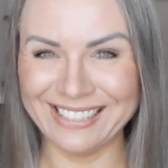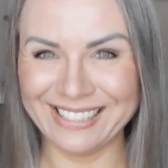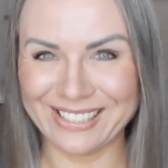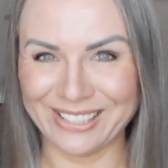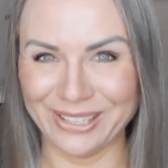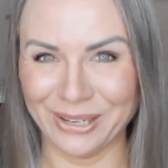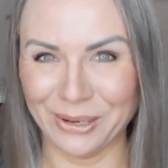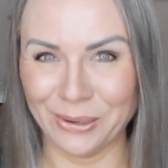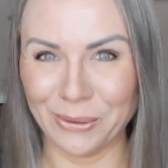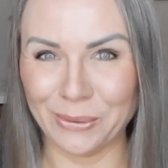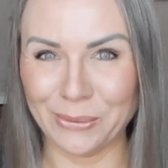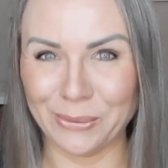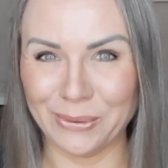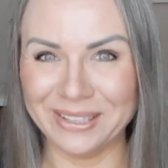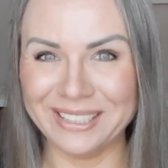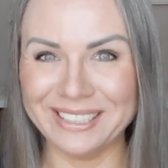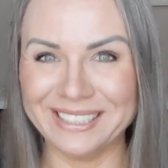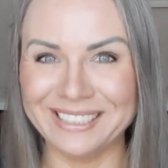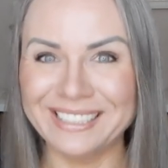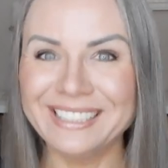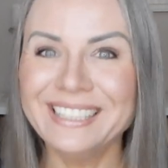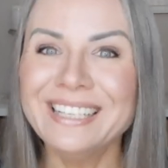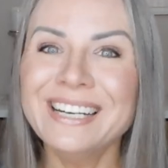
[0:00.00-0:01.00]
so
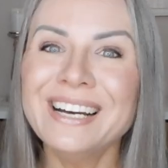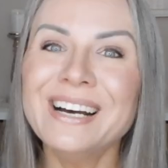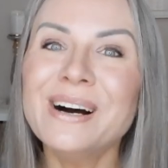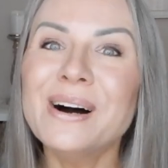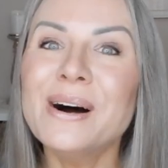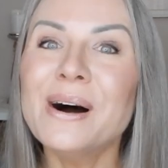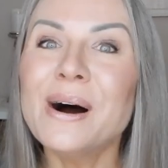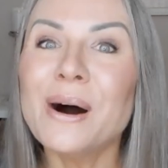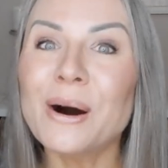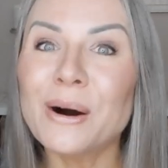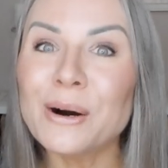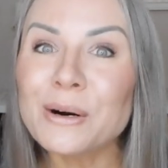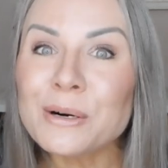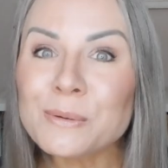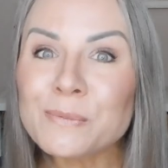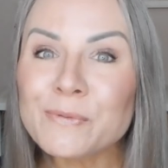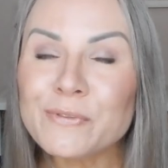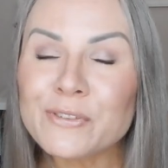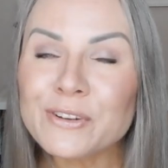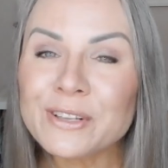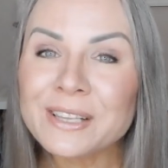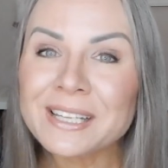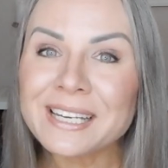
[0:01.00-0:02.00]

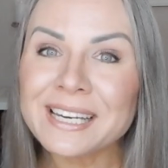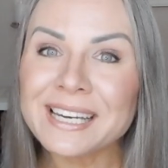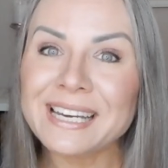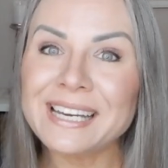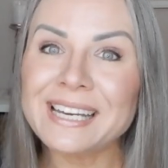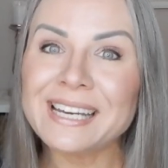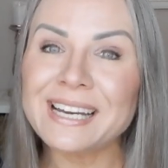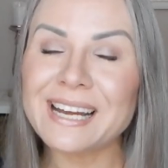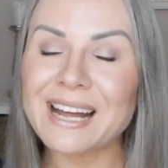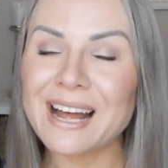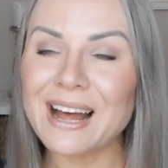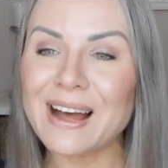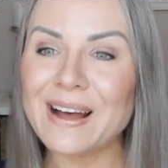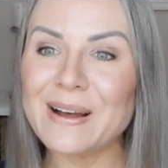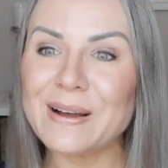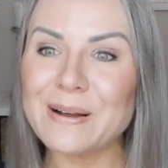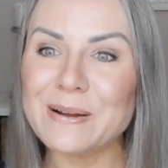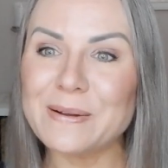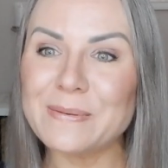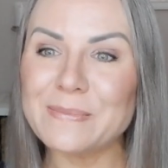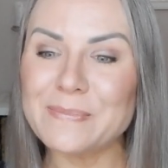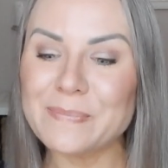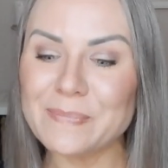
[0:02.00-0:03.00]
hopefully
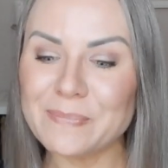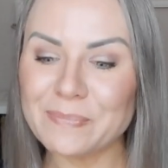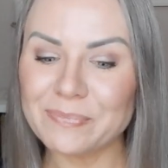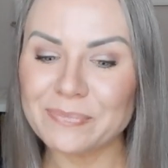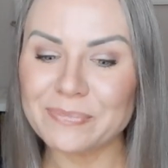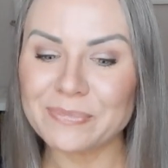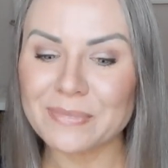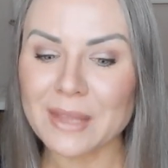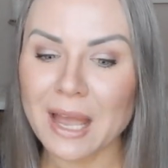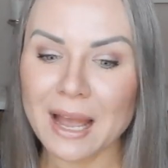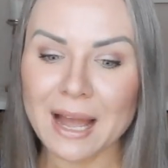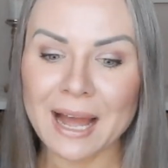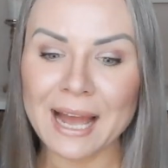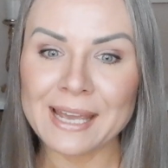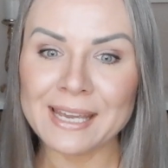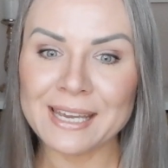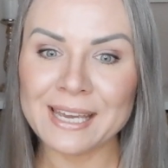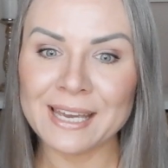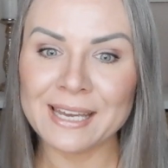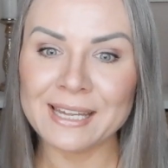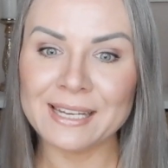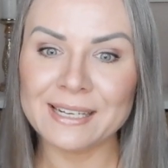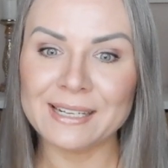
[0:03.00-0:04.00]
um, I
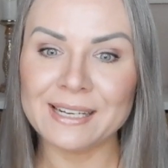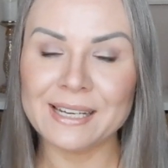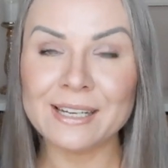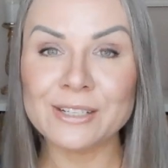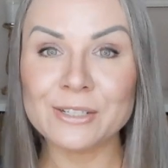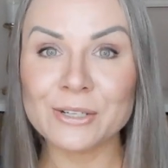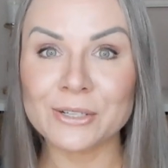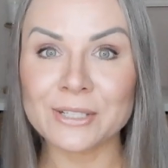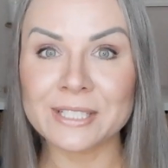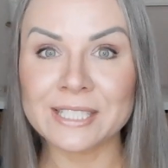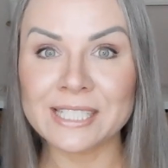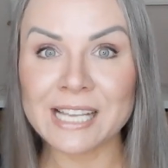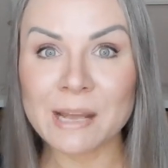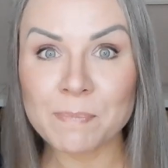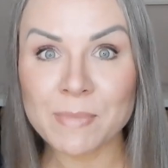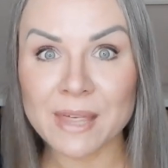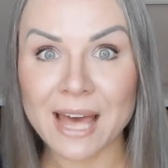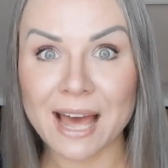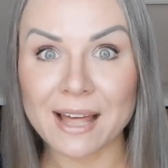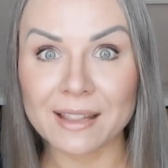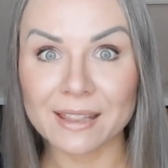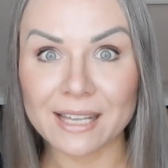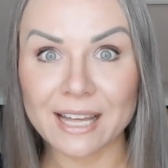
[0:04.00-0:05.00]
can
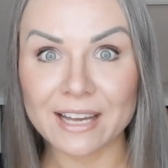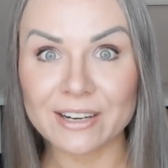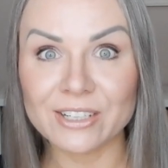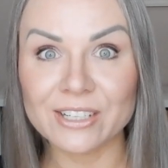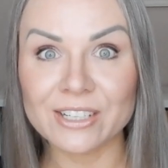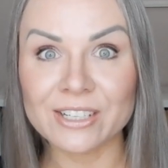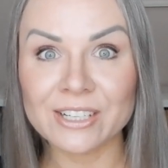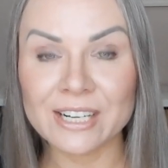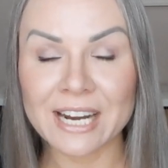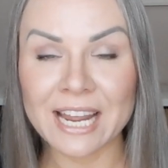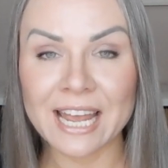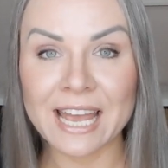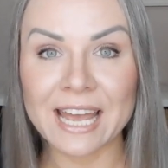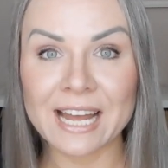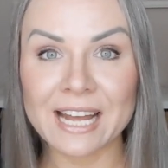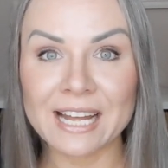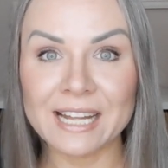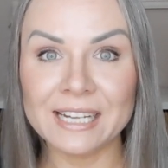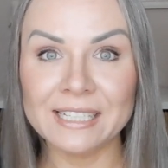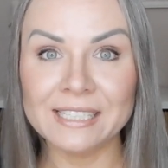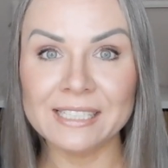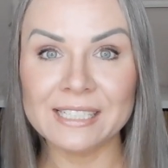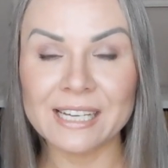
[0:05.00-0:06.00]
intercept that letter
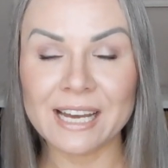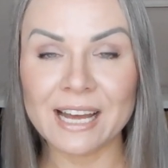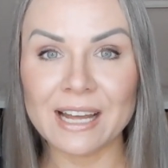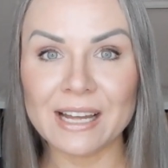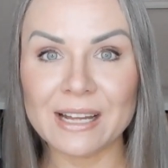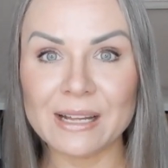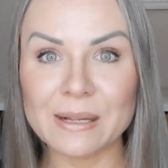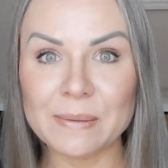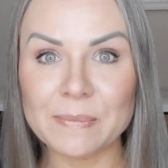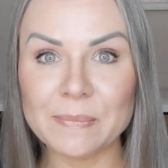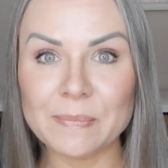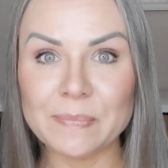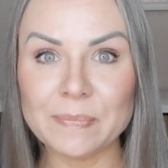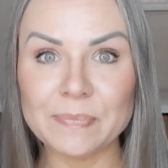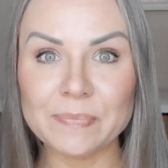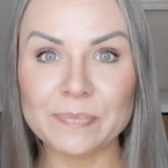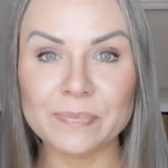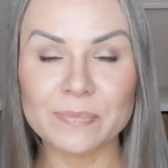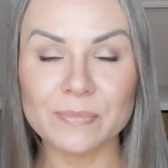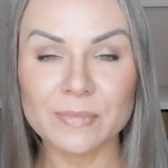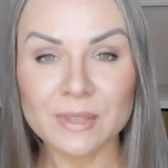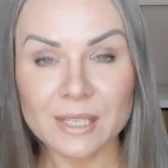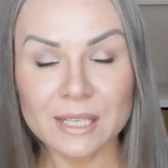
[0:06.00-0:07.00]

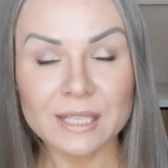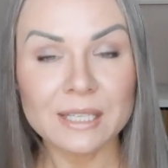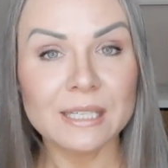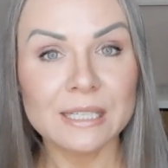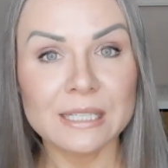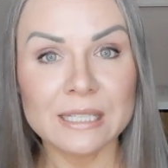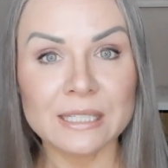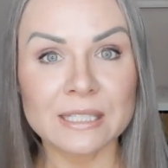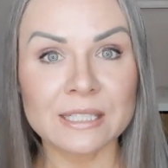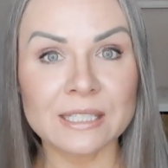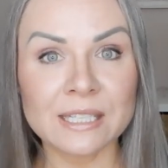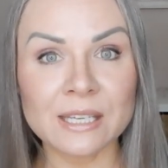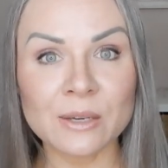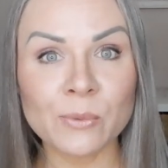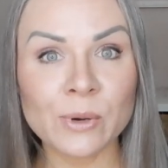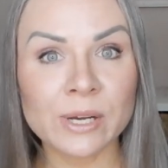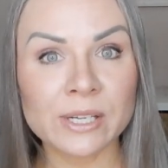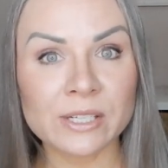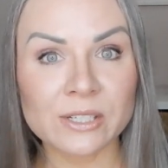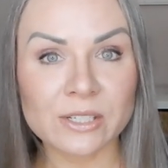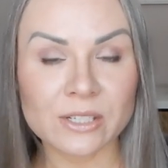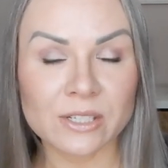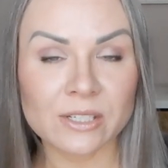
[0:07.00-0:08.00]
and um, see
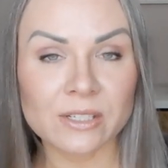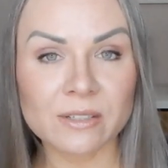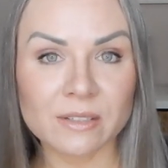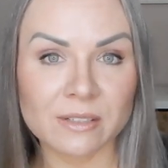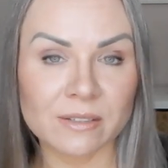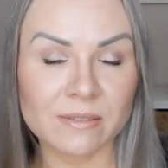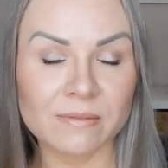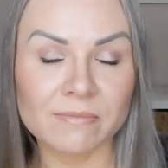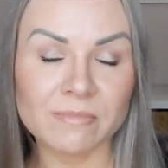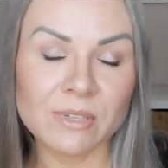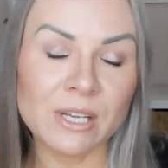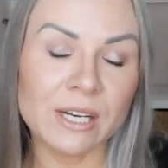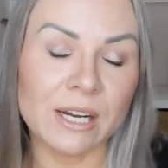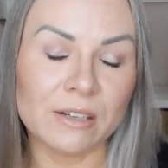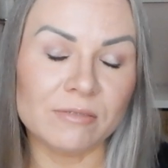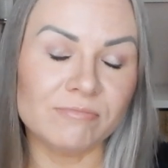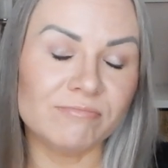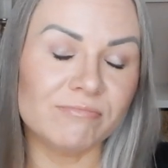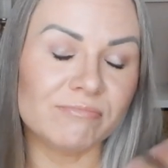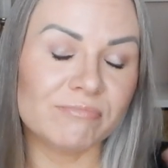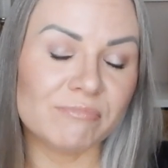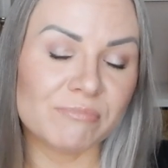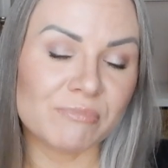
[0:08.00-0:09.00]
what, you know,
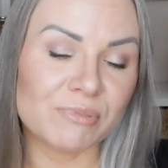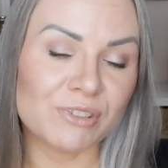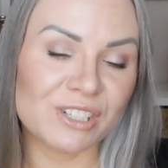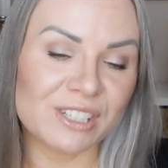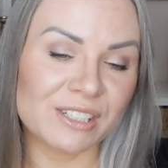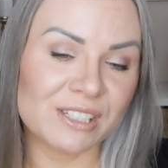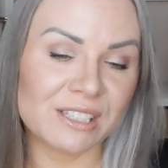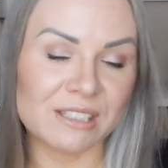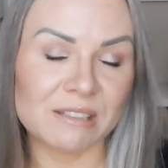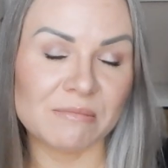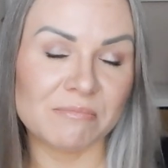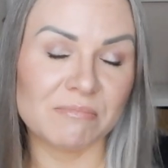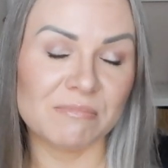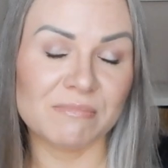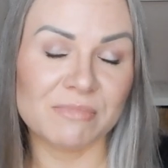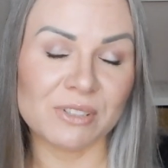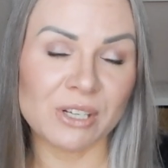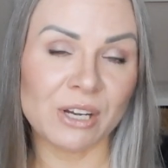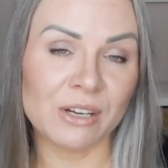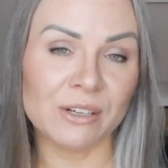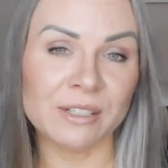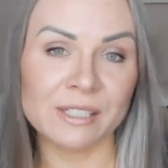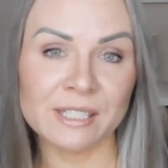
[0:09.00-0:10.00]
she's
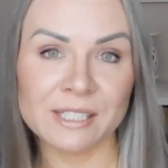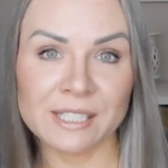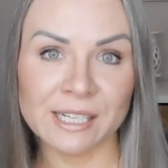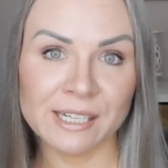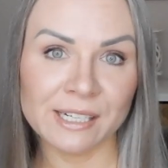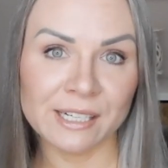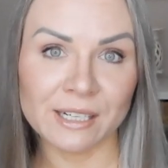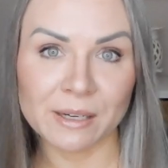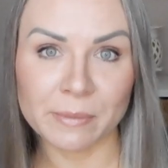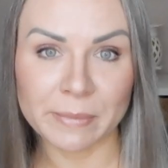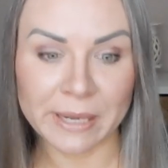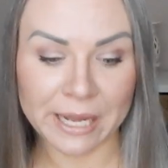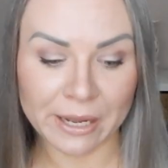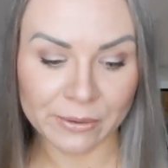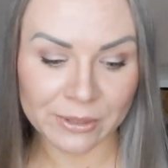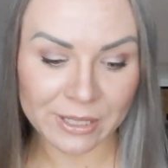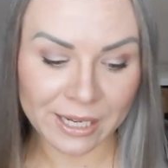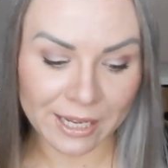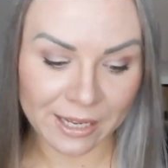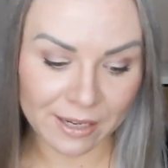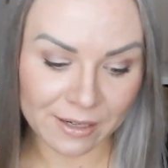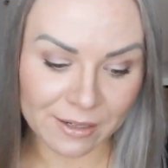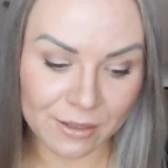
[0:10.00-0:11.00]
talking to Santa
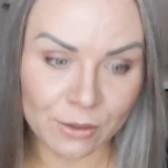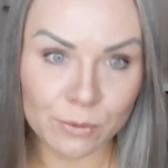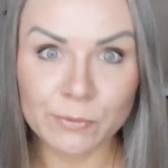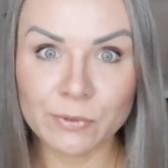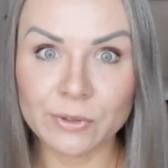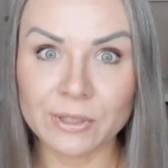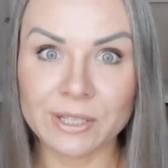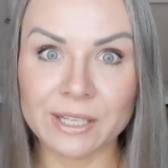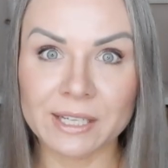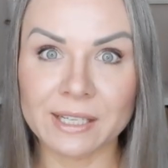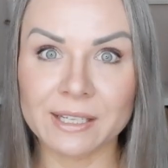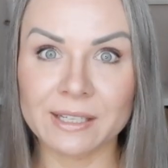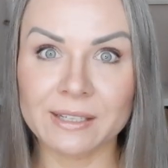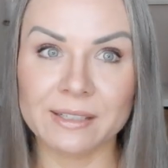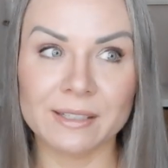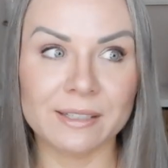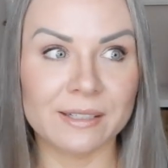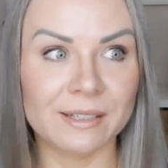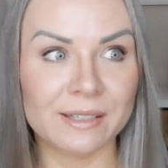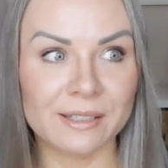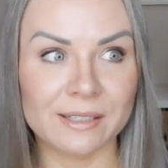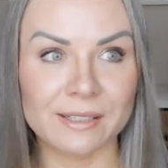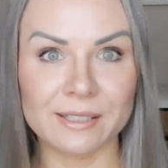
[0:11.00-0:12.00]
about and
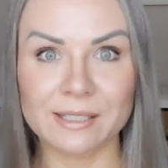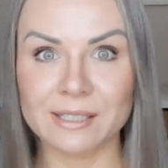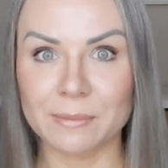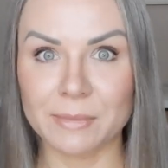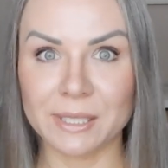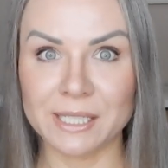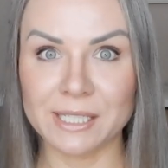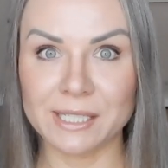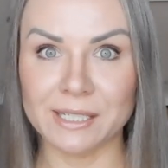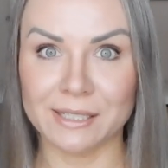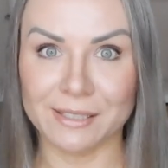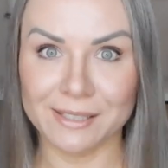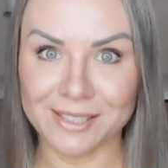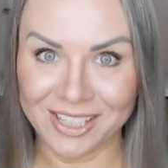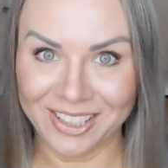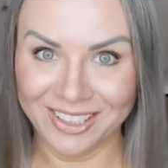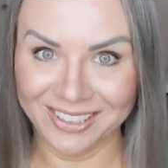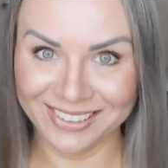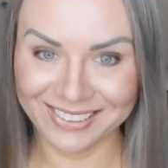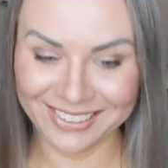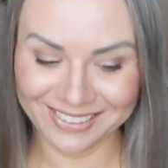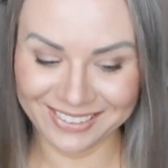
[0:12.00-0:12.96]
hopefully get some ideas.